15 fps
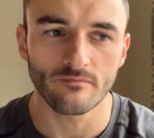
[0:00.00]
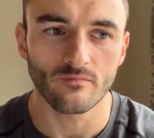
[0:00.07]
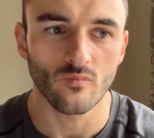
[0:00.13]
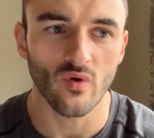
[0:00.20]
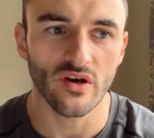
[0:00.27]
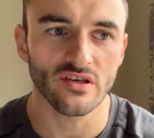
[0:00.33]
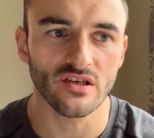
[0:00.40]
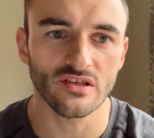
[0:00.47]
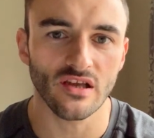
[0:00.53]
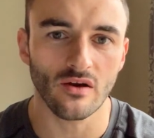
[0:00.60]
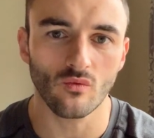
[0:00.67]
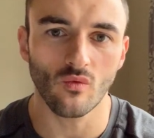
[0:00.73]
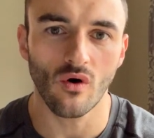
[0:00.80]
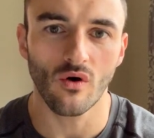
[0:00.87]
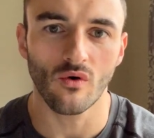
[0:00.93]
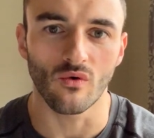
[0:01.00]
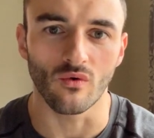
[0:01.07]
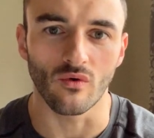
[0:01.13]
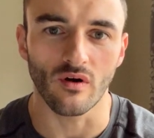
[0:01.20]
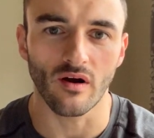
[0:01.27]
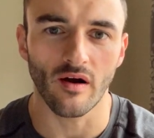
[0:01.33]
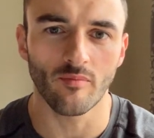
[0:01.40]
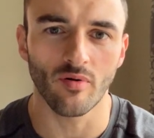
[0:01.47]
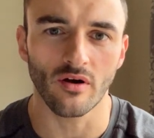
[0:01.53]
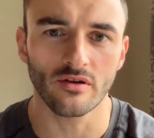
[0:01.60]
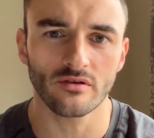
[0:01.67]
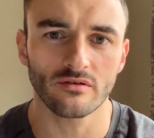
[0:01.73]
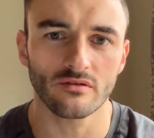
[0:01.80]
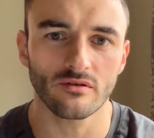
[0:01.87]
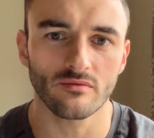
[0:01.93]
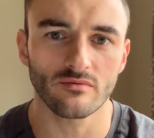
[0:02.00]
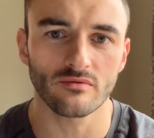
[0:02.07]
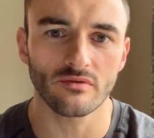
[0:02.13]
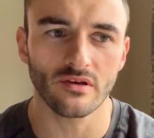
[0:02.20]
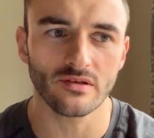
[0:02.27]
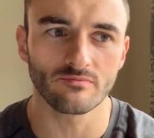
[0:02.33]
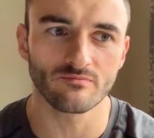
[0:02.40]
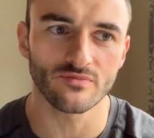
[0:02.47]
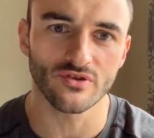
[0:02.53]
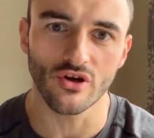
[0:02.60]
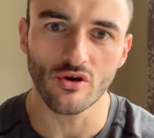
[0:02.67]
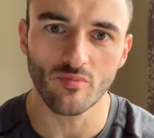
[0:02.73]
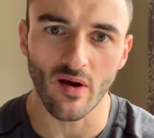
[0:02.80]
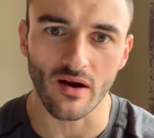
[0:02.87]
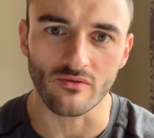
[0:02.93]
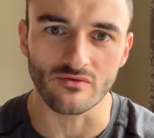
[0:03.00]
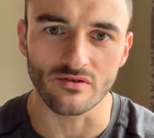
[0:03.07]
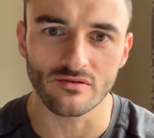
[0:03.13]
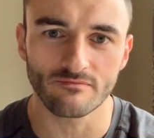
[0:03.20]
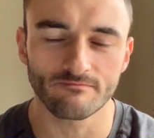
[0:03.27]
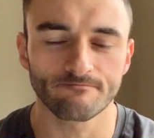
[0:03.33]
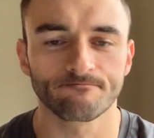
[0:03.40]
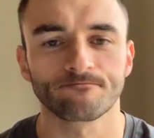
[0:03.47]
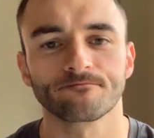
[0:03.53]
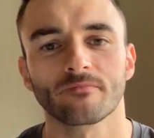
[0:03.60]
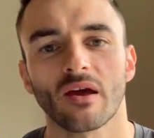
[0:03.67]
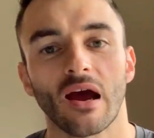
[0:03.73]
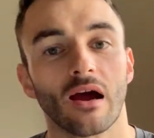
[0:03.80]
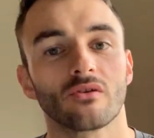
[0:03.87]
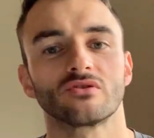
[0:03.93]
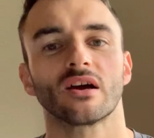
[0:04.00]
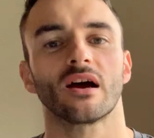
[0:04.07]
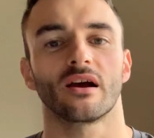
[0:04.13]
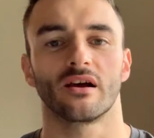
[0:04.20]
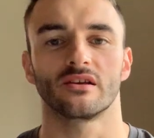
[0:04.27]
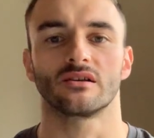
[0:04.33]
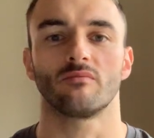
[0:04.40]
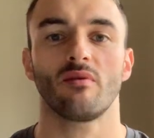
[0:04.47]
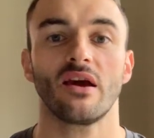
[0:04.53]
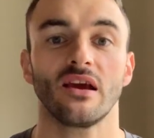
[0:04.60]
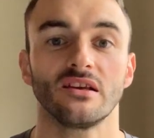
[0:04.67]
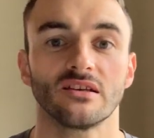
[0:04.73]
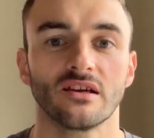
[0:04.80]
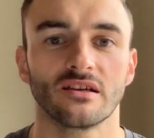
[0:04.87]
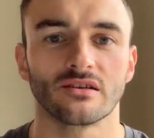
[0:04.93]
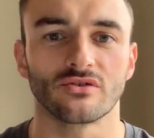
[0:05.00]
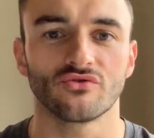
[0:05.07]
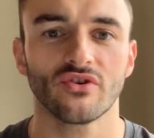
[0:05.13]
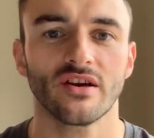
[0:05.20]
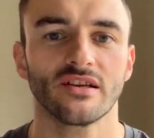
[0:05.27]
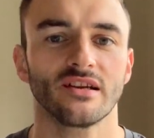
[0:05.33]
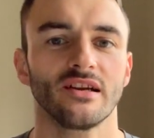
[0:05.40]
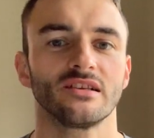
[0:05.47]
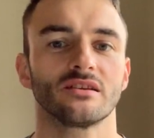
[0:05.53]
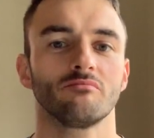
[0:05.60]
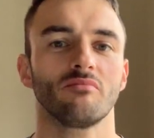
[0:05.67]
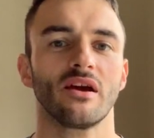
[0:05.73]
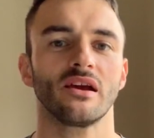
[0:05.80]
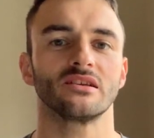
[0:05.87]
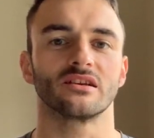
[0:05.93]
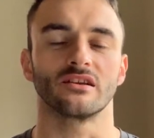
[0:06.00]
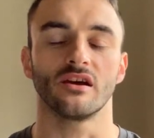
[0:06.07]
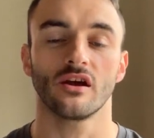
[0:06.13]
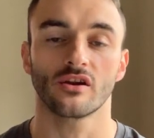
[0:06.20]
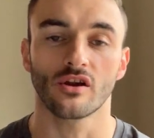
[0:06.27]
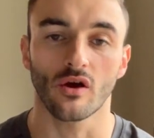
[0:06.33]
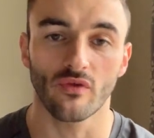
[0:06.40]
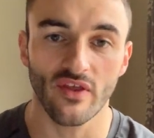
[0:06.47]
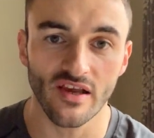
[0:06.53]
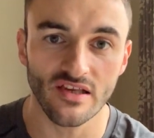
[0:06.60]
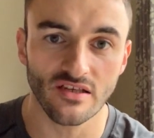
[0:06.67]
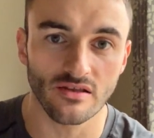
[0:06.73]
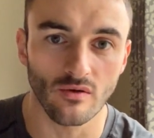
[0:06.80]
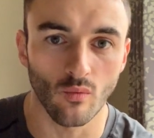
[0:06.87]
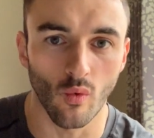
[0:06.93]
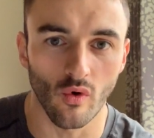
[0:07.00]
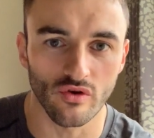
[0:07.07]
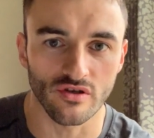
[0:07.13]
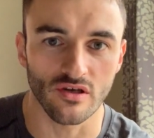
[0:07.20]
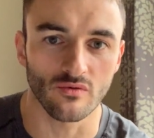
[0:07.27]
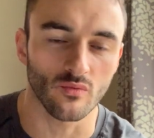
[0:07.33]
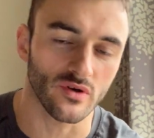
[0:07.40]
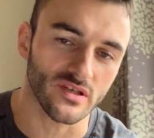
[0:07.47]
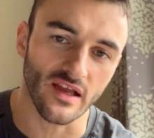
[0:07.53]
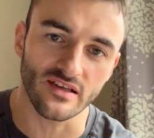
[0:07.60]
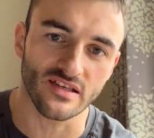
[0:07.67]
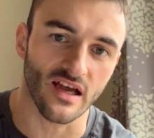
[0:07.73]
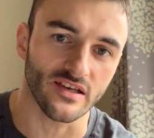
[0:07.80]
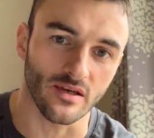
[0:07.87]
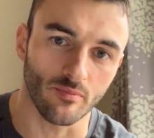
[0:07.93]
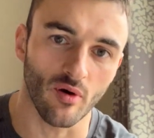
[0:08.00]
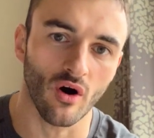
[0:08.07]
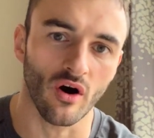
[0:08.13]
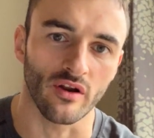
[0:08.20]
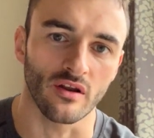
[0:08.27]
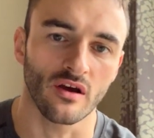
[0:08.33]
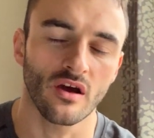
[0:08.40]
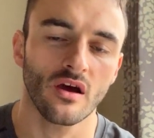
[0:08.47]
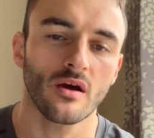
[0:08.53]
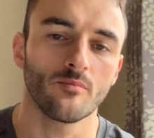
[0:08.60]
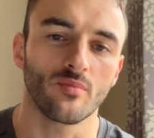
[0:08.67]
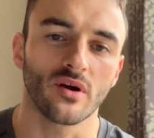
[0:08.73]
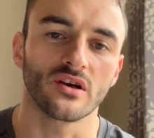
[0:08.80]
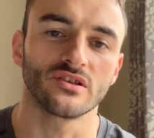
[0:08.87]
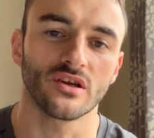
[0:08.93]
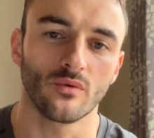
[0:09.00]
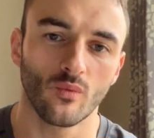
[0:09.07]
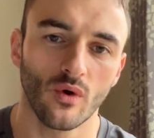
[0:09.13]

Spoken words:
which is like, whoa, I put on 2 pounds. How's that? It's amazing. Creatine's amazing. No, this is the water which they said you put on, because you